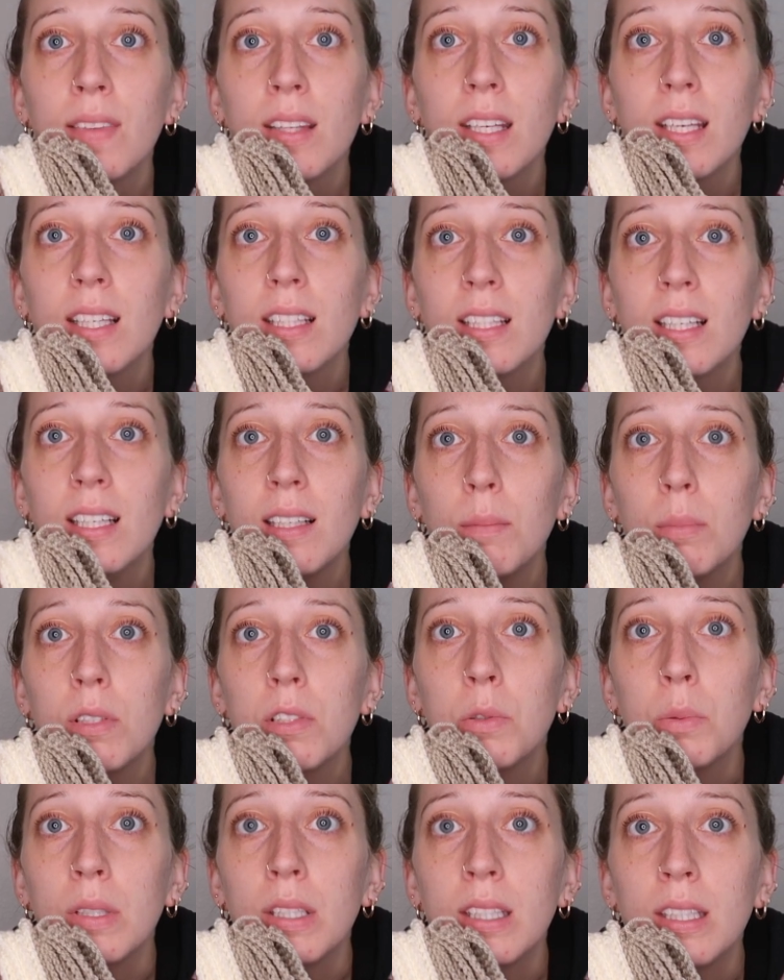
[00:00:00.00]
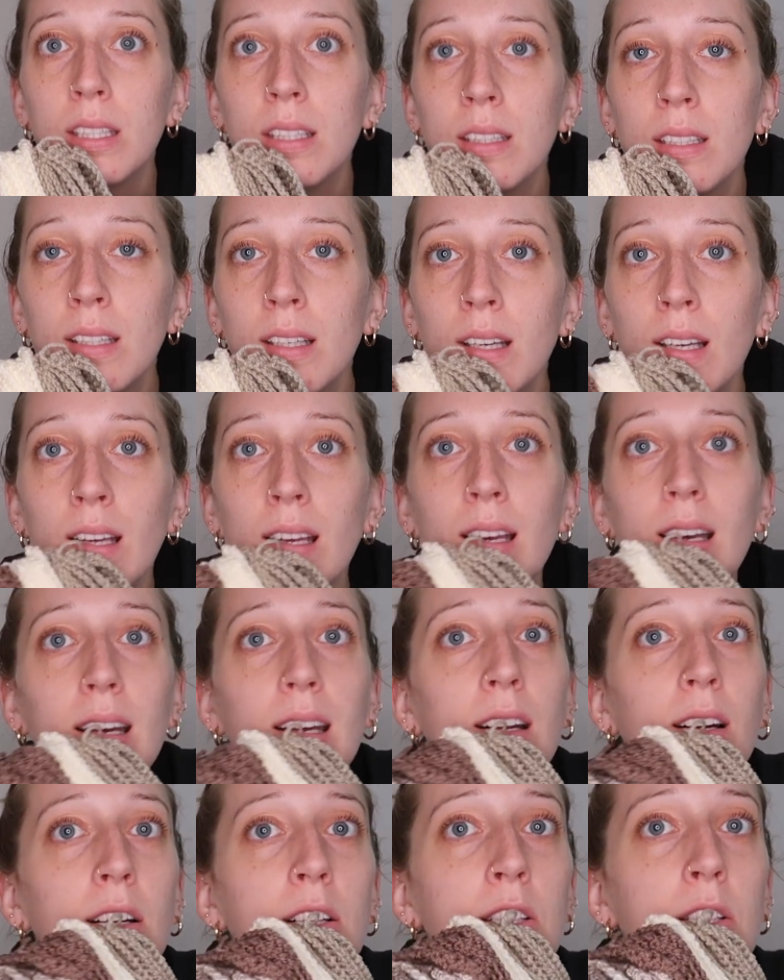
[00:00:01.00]
It's kind of between.
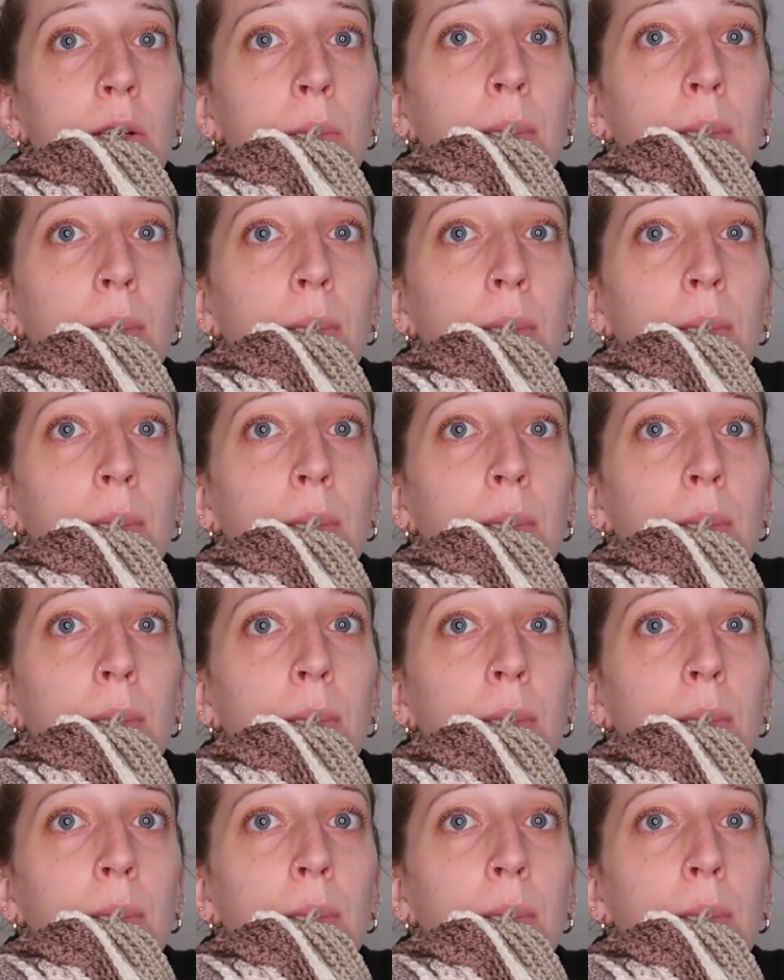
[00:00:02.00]
It also